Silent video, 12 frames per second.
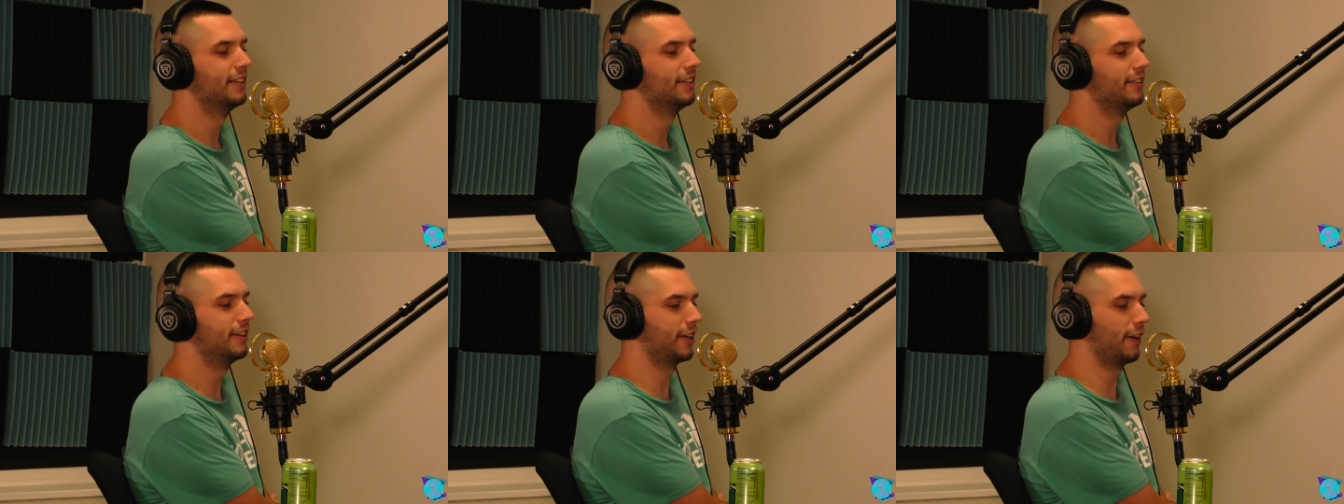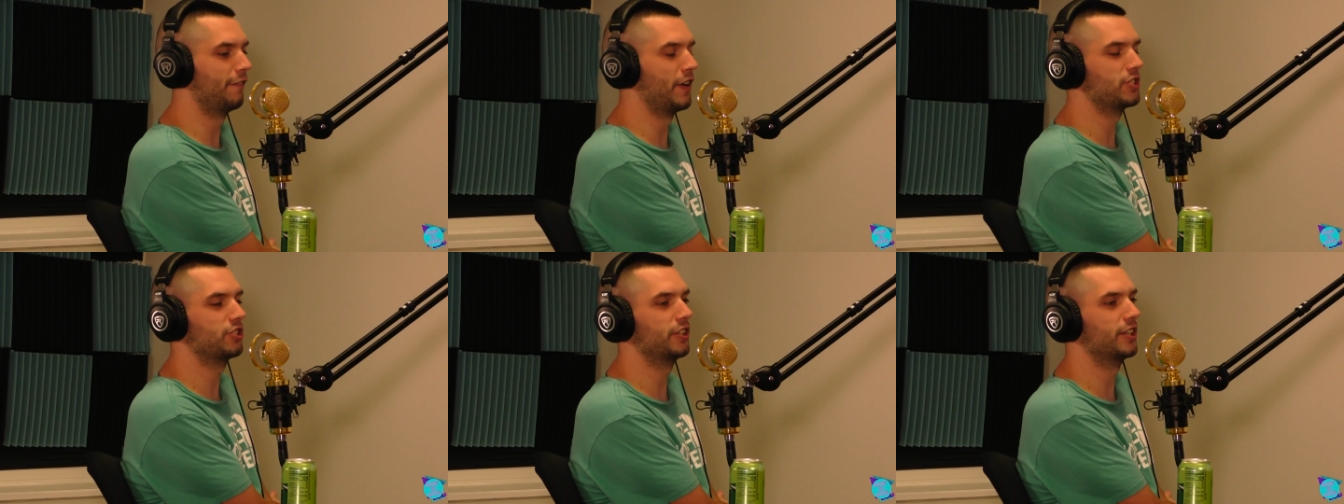like
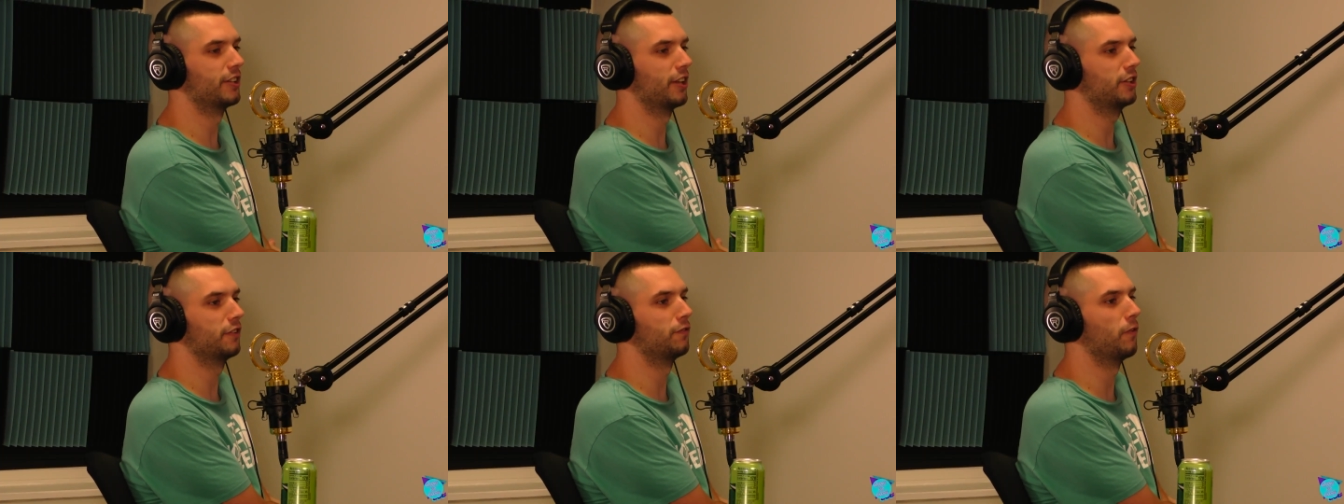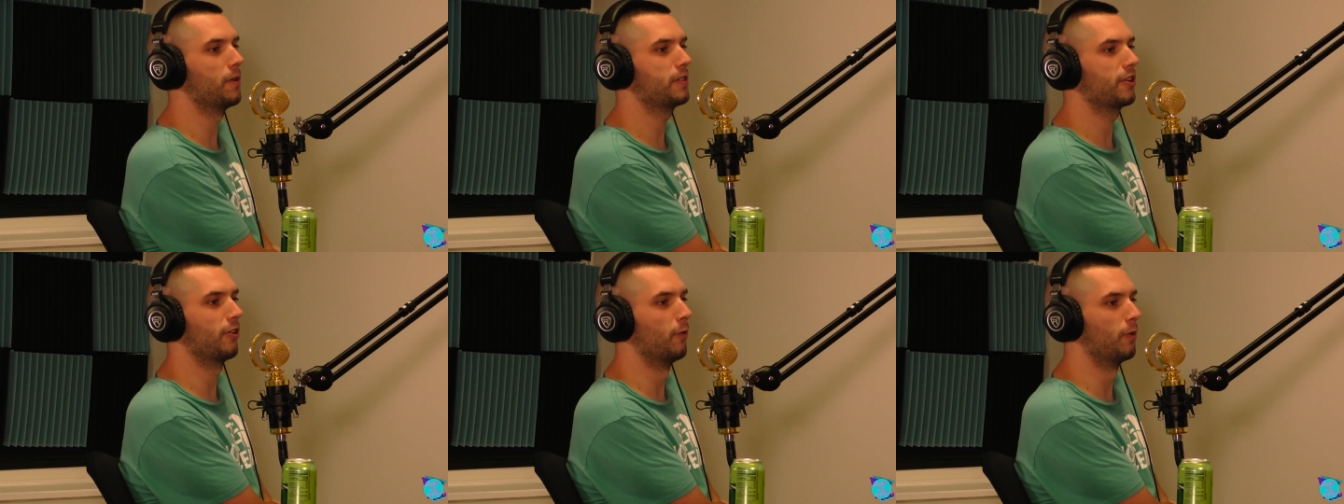eventually in like the
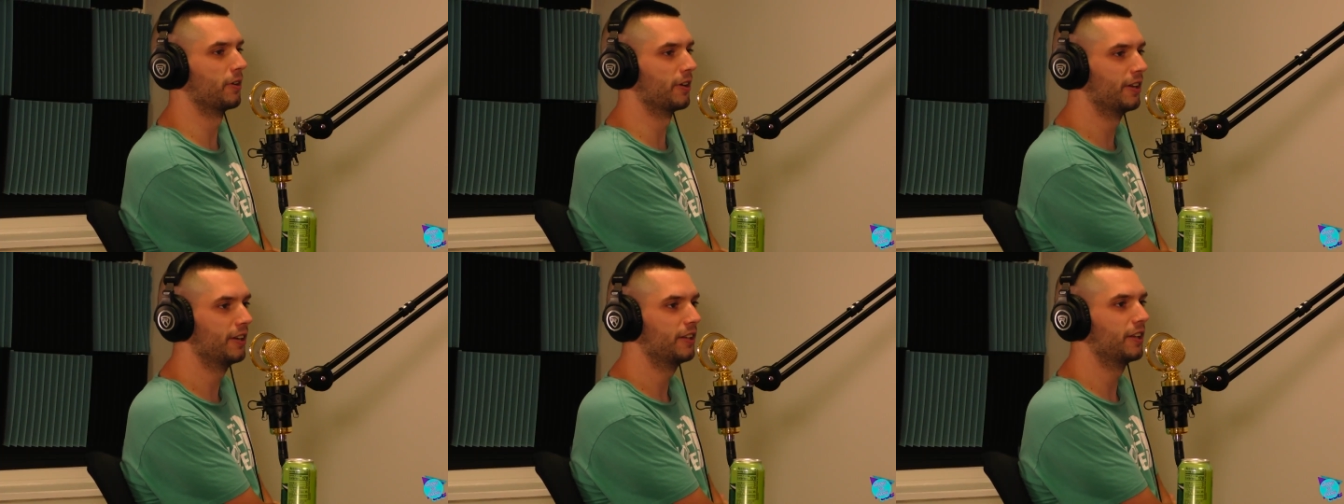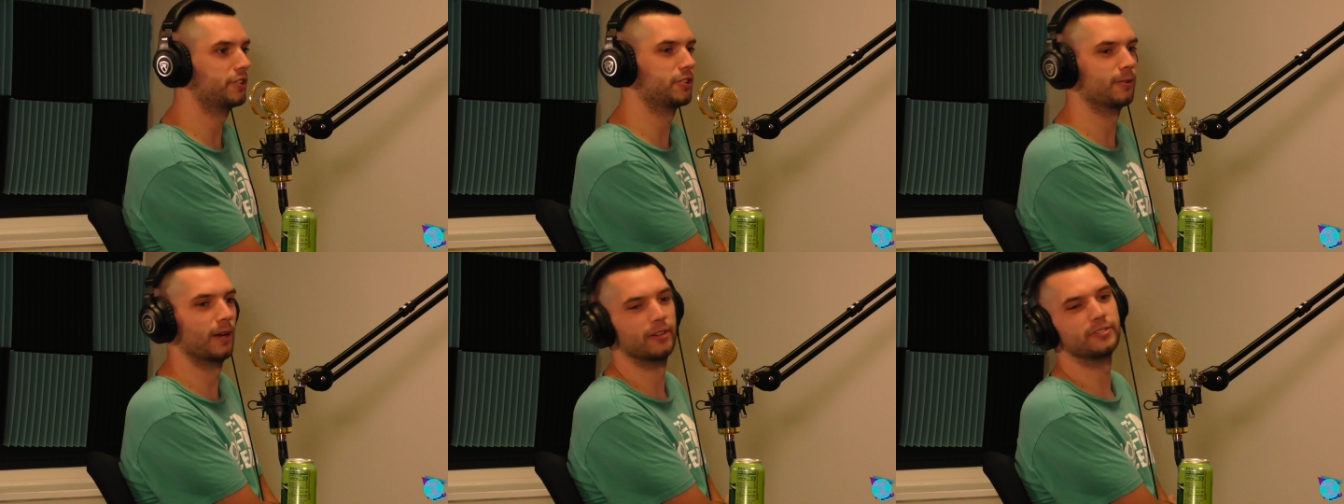fourth quarter. Yeah. He
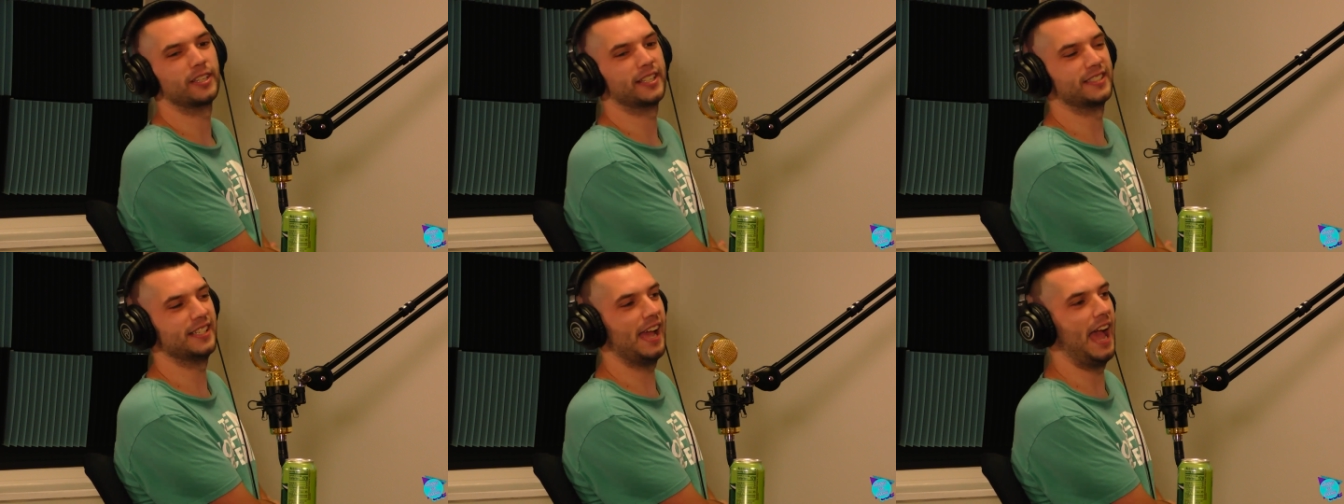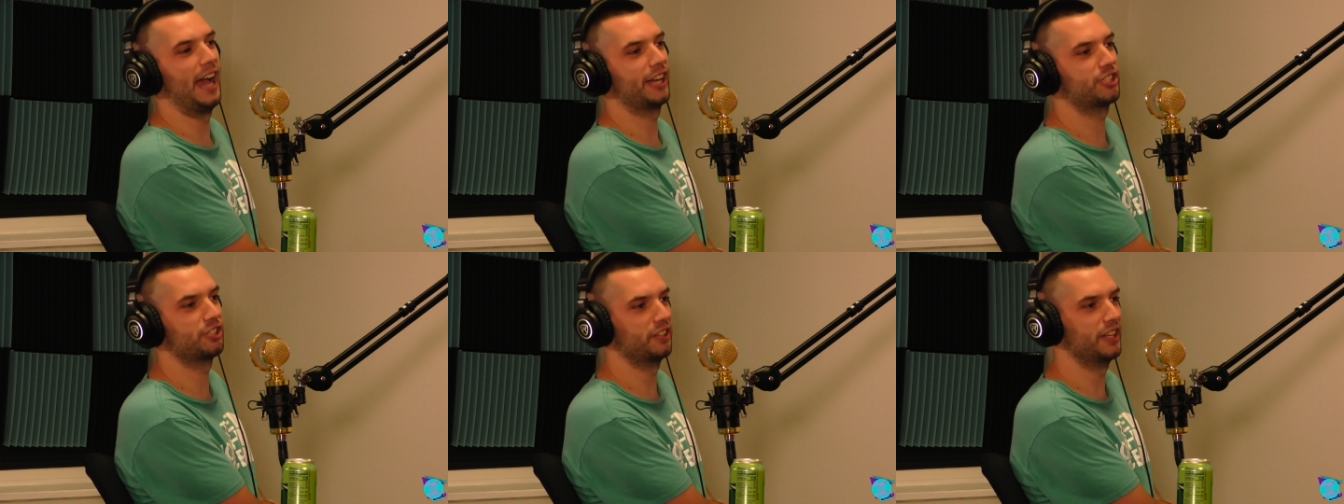turned around. He's like, "Is he
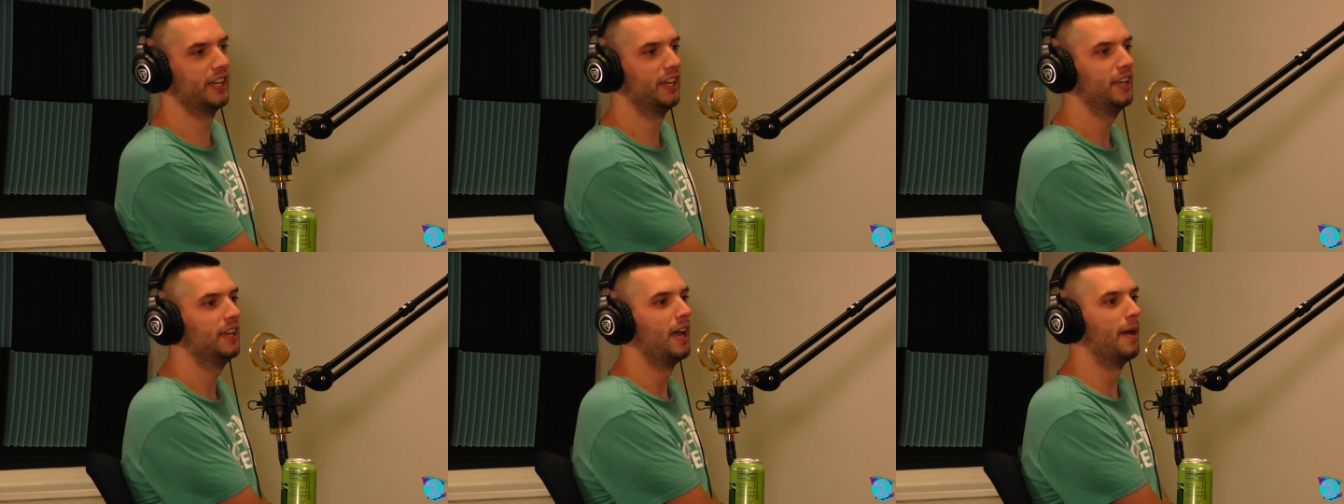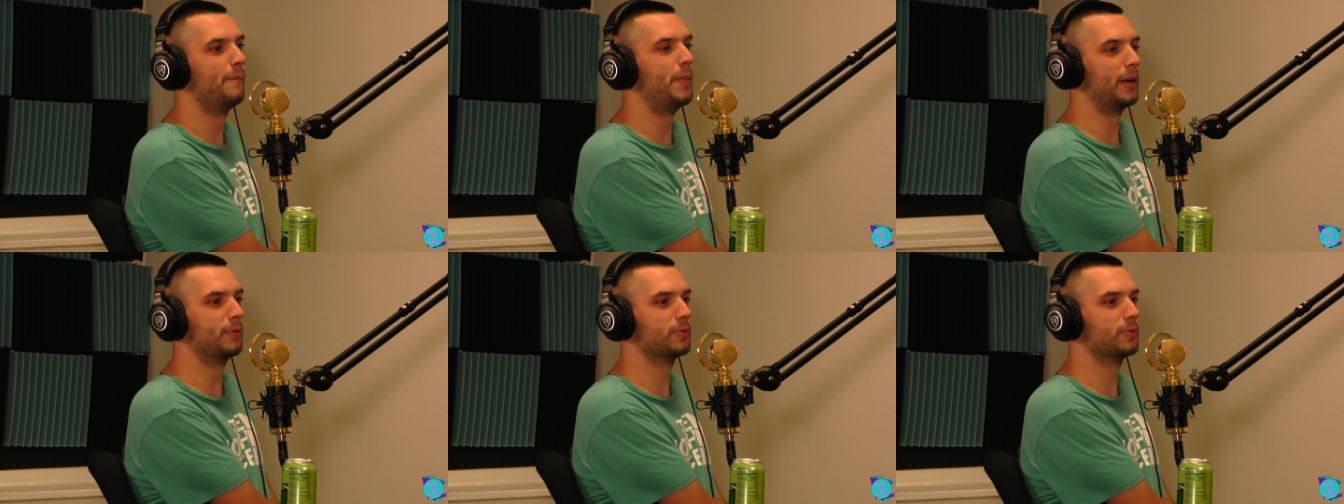actually?" And Ben was